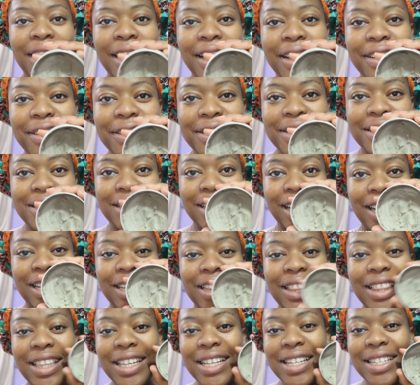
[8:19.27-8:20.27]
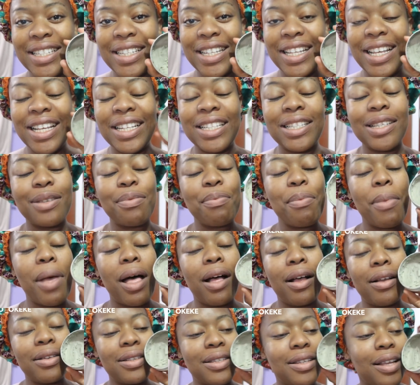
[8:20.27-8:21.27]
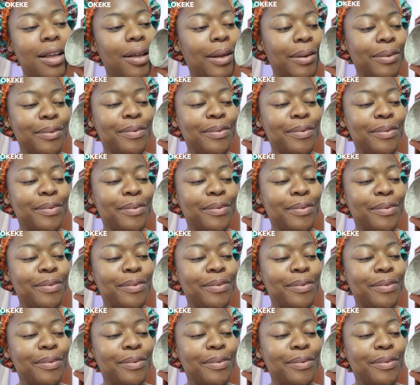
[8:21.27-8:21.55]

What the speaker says: It looks like this. It smells